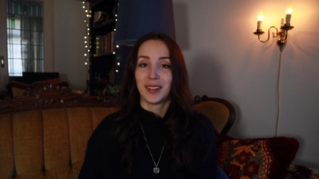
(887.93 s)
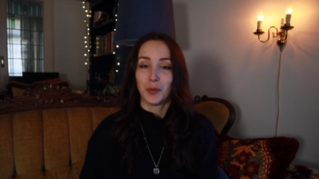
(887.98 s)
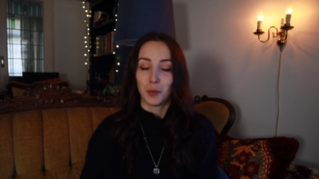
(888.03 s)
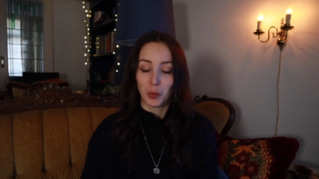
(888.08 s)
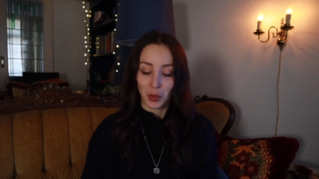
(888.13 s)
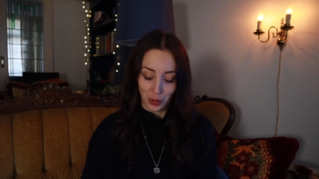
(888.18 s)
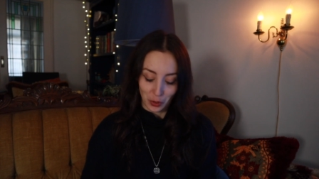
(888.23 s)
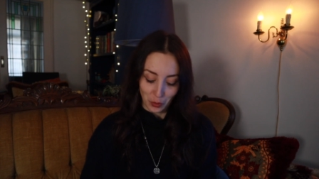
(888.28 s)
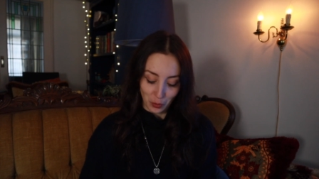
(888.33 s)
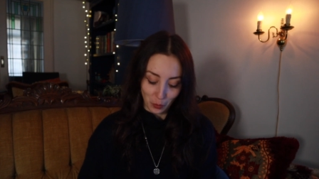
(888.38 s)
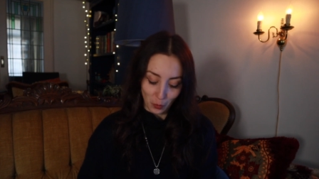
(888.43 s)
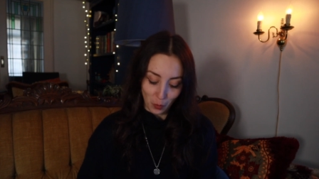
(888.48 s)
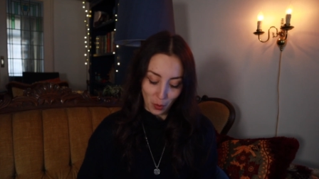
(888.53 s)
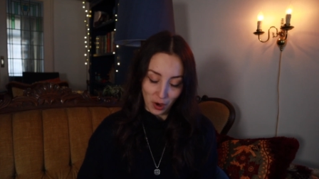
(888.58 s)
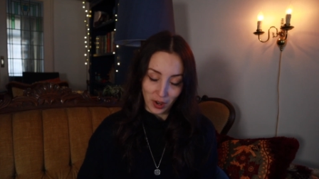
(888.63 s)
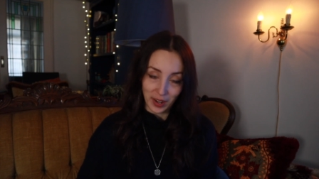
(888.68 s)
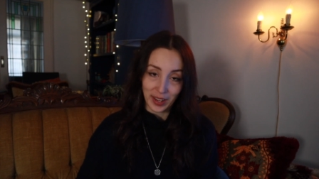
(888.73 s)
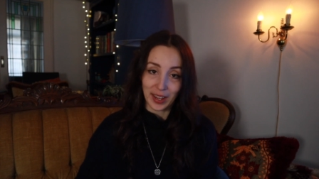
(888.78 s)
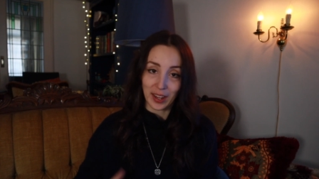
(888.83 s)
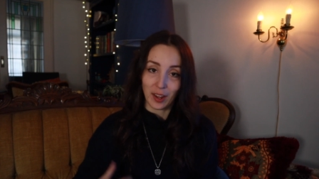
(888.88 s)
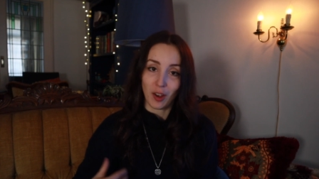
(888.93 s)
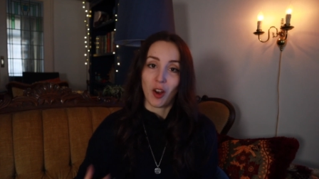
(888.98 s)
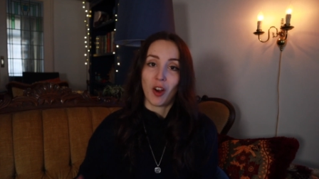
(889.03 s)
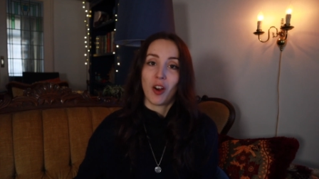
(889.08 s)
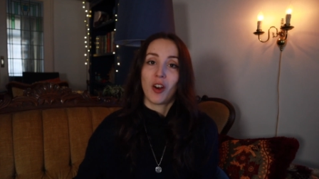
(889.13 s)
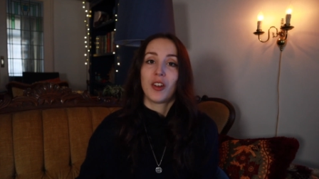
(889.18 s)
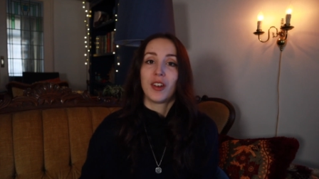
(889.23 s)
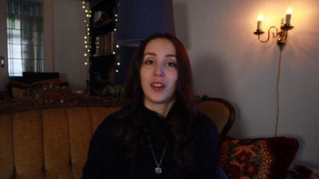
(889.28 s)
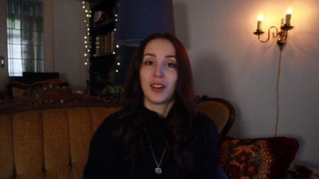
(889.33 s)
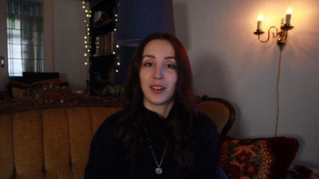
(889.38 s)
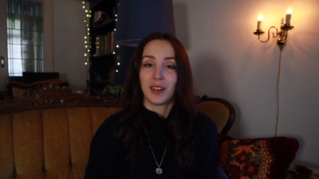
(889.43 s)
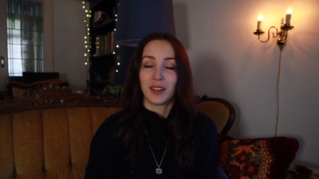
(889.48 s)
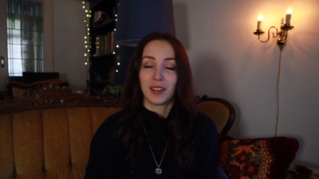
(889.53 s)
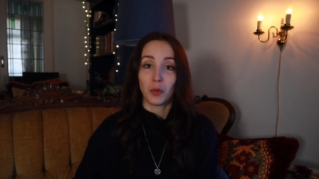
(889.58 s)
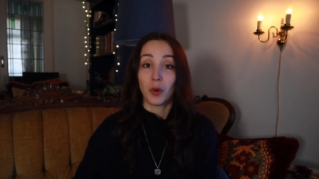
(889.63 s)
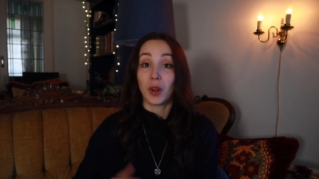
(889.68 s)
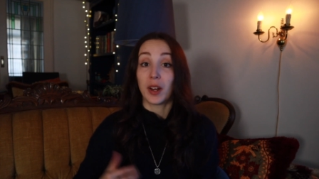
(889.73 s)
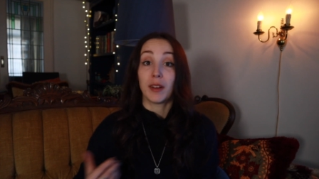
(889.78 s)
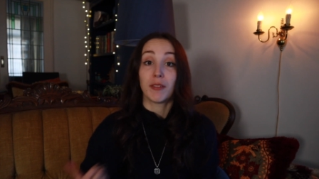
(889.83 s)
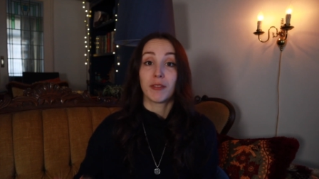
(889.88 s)
but you're walking on
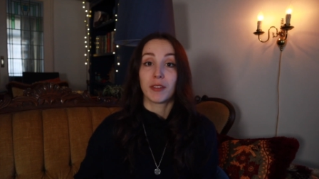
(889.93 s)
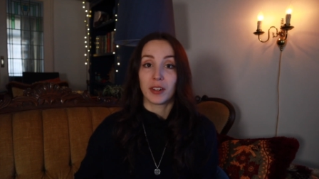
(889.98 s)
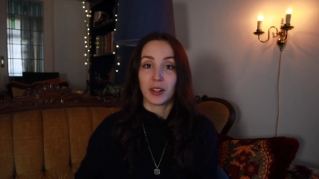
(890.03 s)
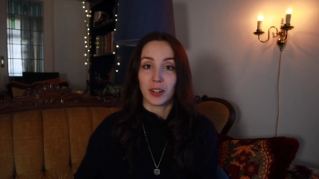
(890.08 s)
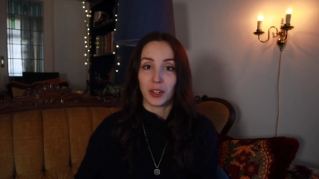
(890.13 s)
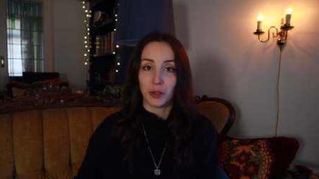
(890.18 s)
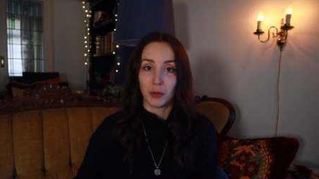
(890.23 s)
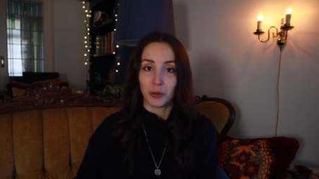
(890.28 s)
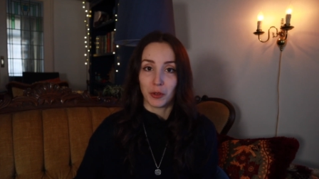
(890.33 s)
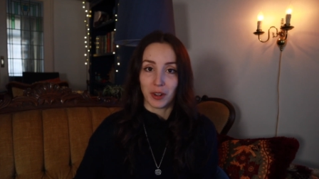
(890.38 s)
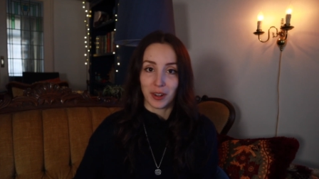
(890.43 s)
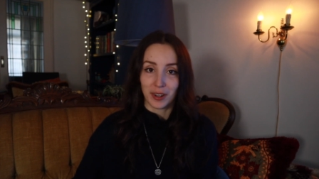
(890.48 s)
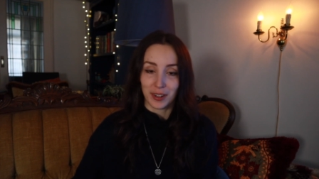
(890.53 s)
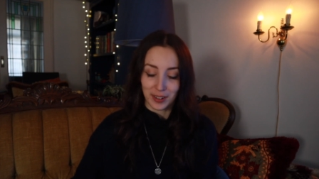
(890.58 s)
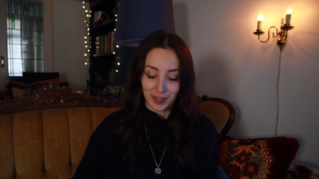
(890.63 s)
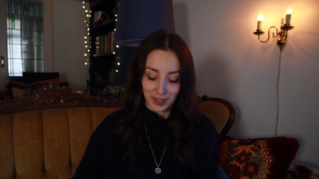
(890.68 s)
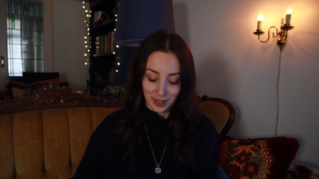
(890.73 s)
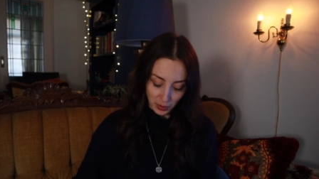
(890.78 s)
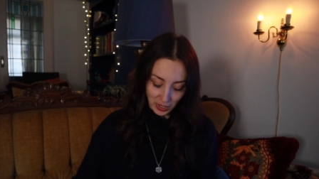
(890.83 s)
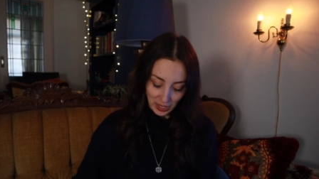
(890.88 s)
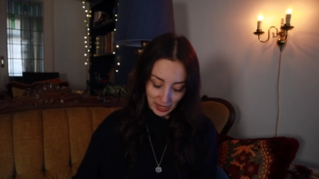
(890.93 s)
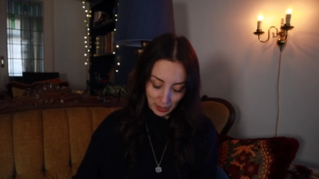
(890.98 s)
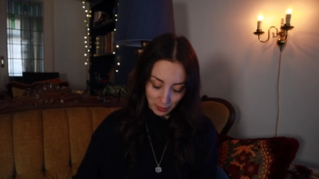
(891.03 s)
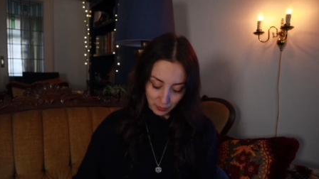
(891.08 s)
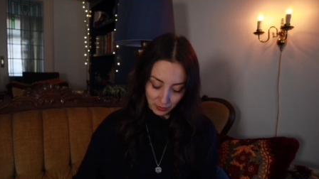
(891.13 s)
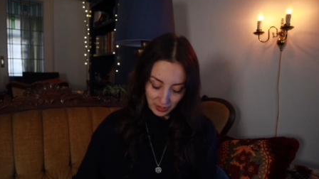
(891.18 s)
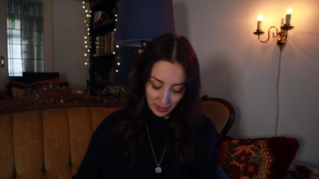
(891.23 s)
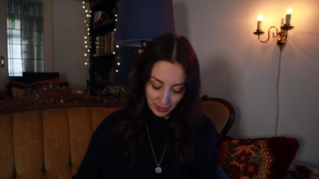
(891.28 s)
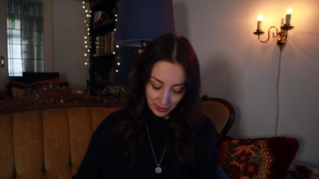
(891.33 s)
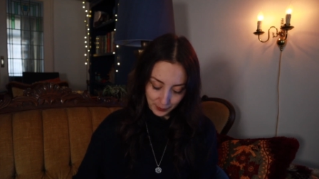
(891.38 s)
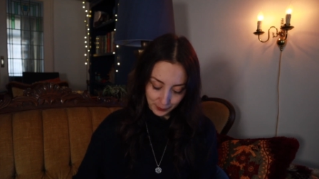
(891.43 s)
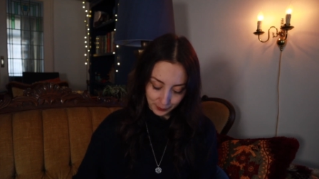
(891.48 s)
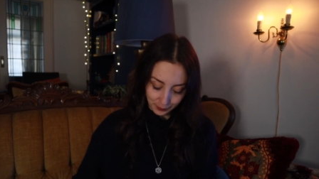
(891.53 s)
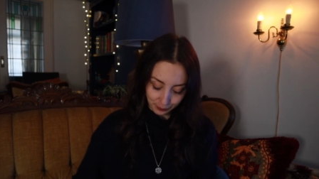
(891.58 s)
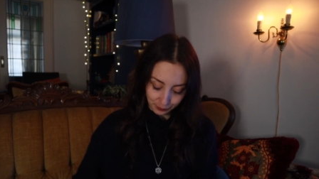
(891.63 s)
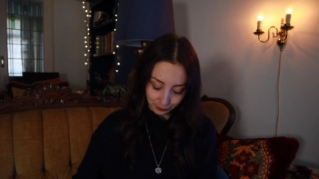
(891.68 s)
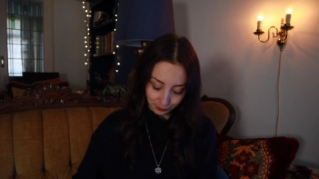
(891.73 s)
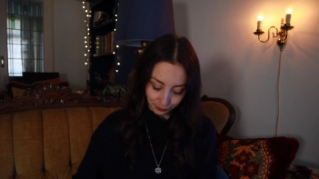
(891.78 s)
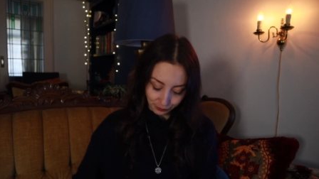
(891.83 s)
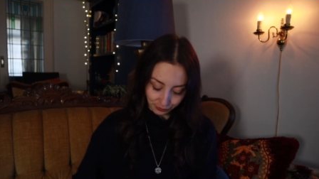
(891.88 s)
whatever you are putting out there.
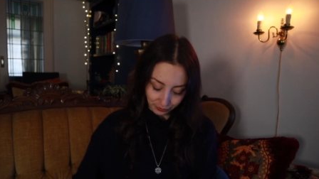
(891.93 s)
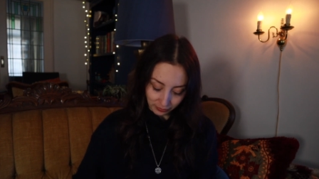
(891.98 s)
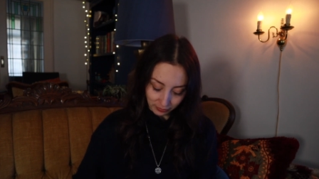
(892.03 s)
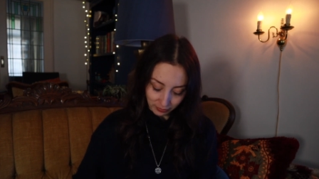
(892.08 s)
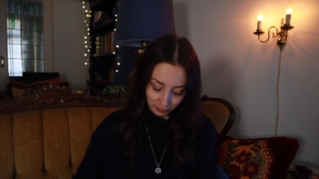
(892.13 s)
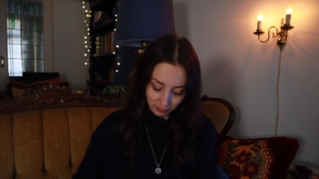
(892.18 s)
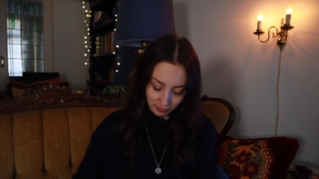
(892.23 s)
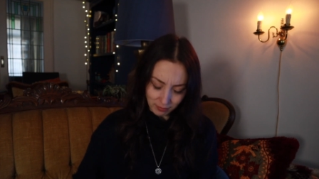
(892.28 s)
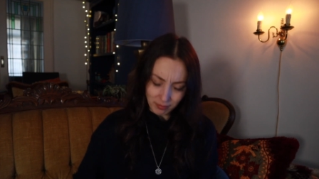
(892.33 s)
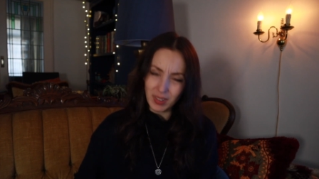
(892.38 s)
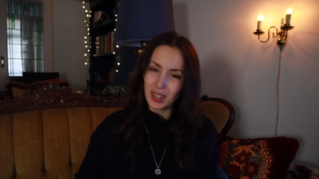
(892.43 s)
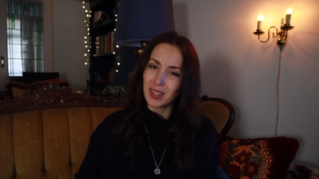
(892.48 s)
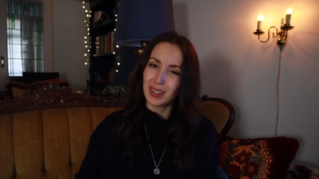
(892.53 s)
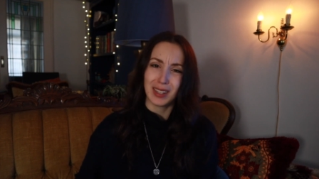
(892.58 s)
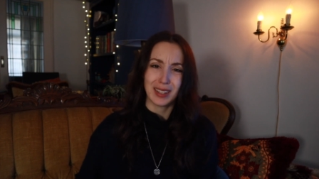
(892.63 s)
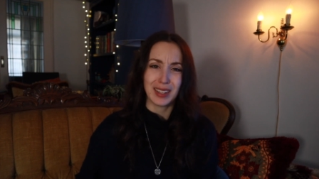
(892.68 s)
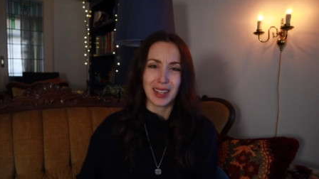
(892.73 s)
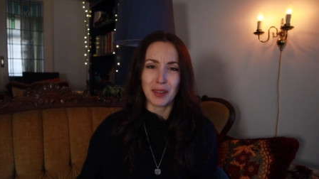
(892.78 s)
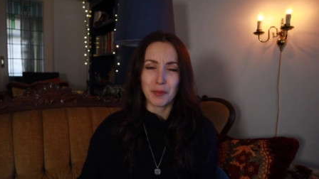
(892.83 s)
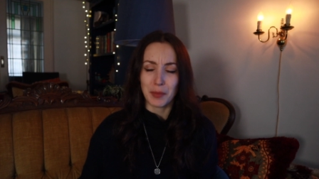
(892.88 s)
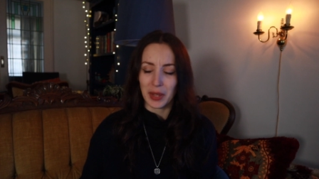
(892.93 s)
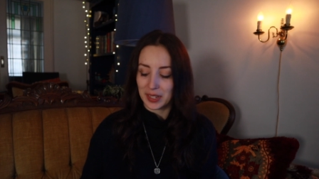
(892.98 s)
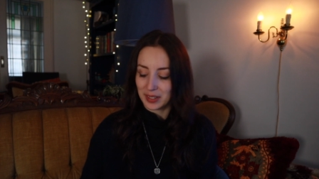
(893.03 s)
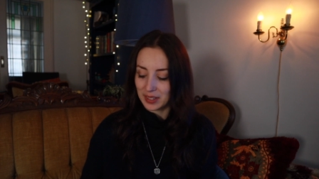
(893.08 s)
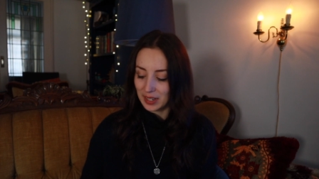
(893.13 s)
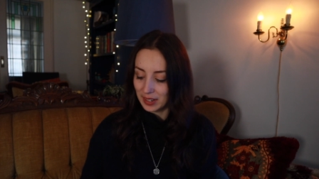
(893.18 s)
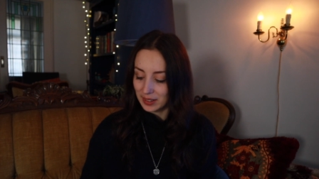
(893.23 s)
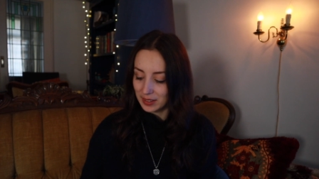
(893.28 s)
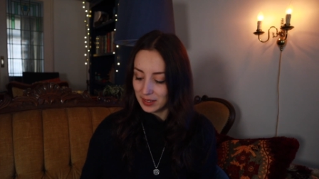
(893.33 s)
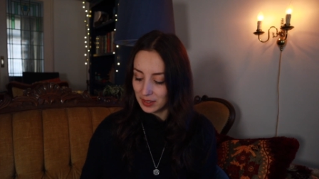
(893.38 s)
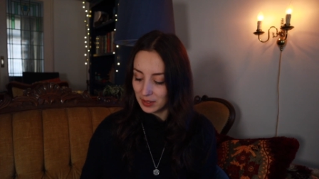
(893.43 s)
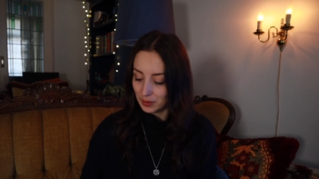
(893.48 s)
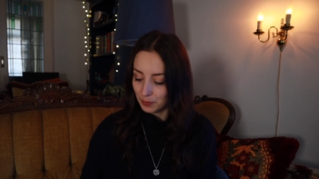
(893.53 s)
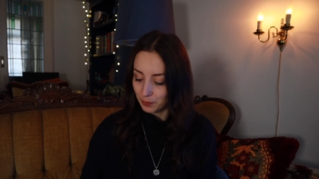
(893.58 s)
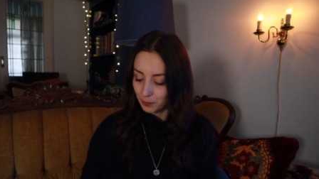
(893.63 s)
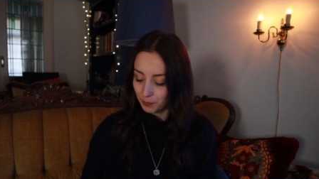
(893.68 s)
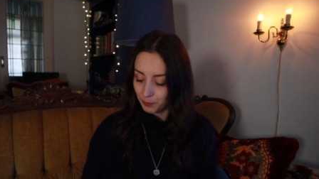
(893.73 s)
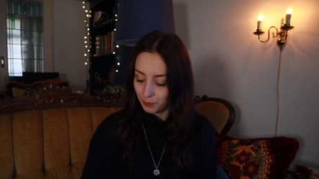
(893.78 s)
Did that make sense?